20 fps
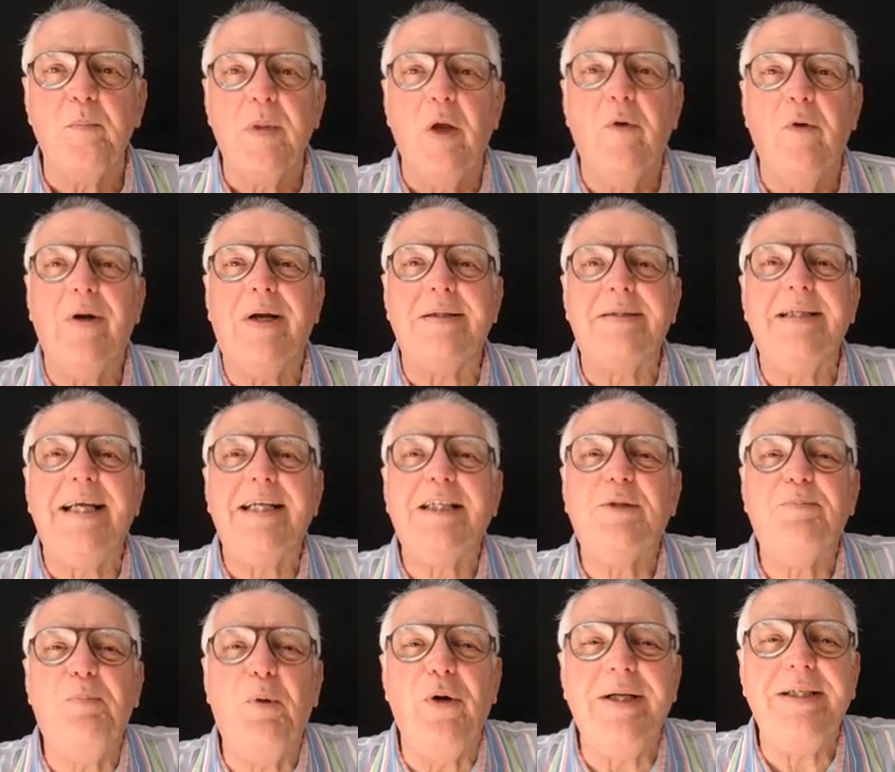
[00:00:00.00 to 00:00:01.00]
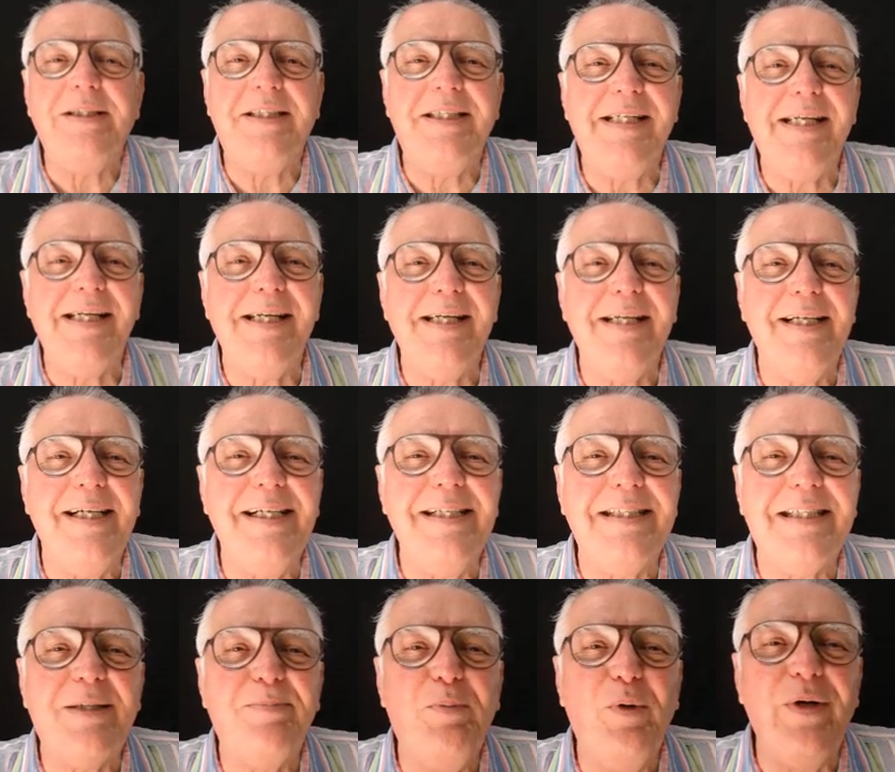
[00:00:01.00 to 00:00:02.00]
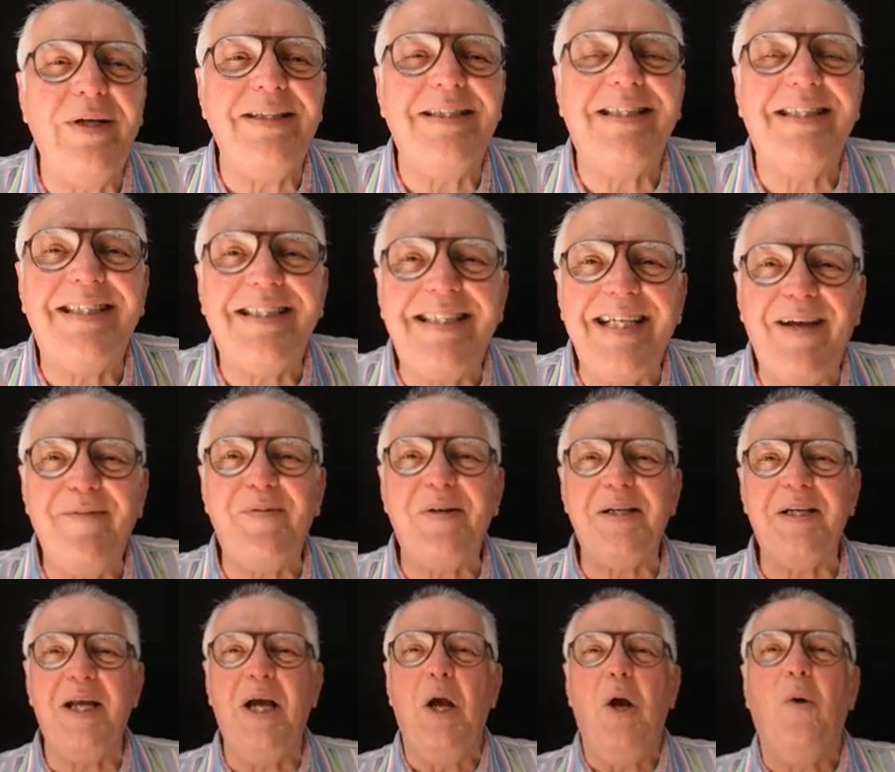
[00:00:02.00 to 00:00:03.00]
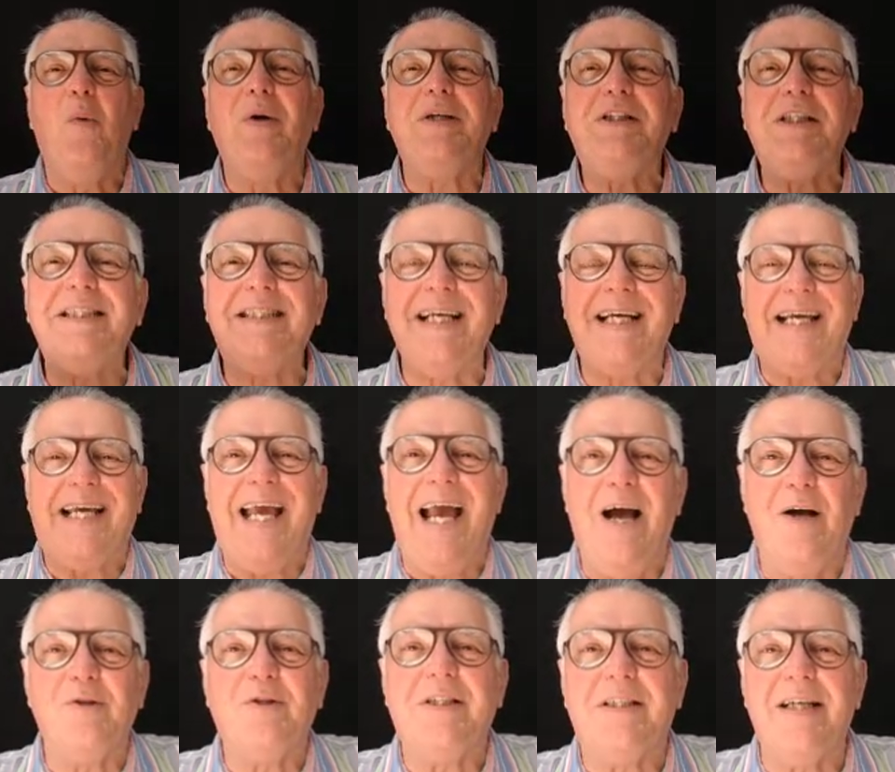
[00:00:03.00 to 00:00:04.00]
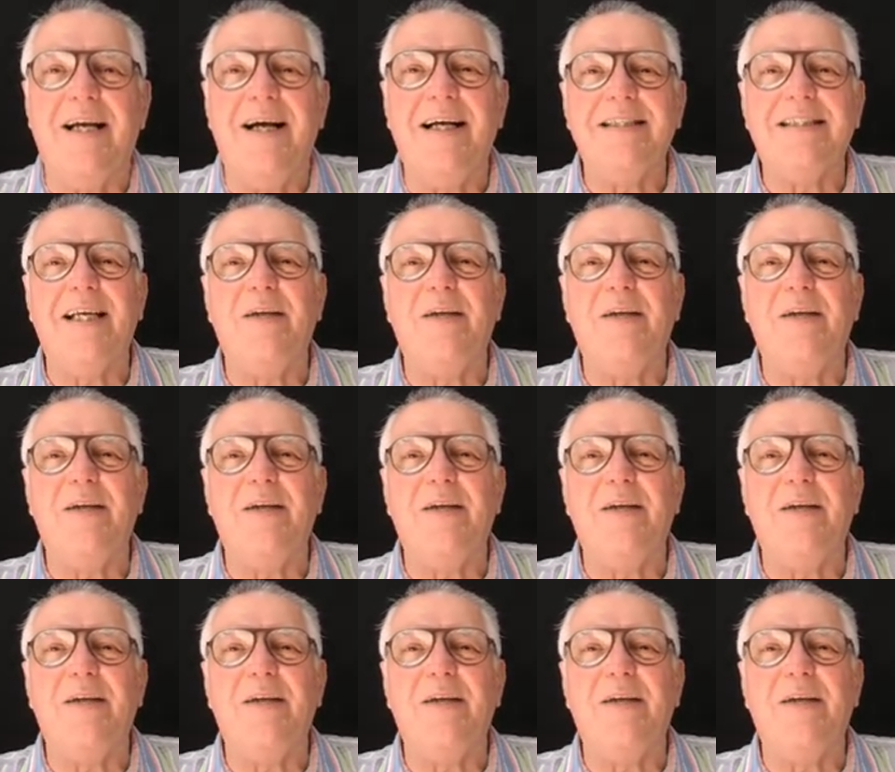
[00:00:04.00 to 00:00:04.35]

All right, next point here is point seven, which is account size.